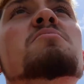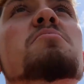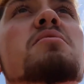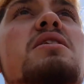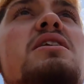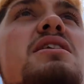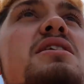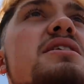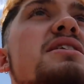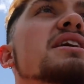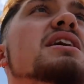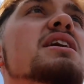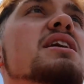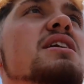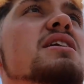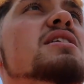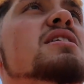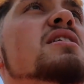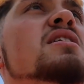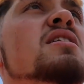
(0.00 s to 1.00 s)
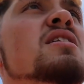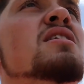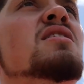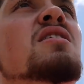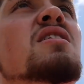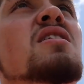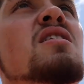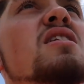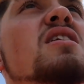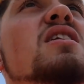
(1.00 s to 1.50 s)
but it did.
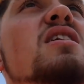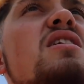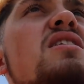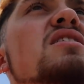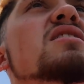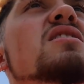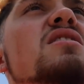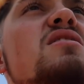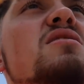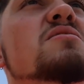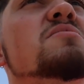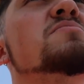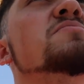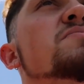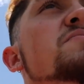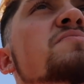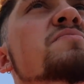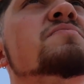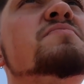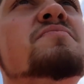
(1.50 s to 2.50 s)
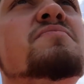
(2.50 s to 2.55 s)
And um,